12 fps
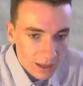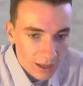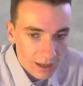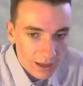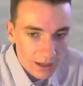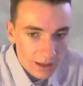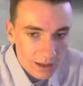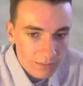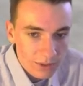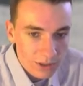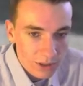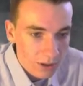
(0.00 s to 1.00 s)

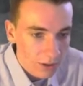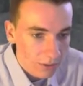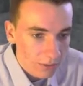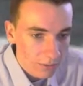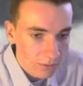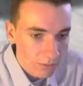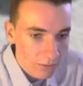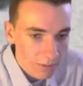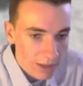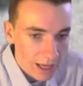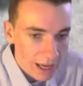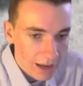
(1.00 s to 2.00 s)
So what
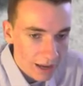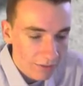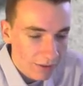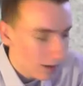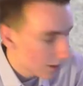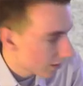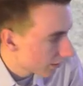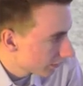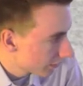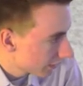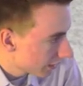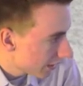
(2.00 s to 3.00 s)
we have
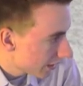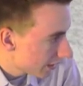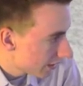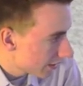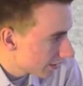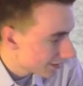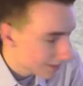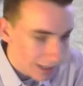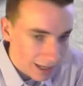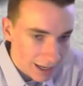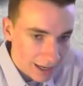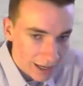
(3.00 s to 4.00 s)
here is
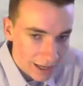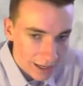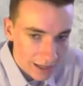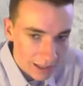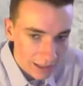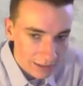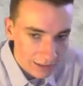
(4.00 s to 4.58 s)
a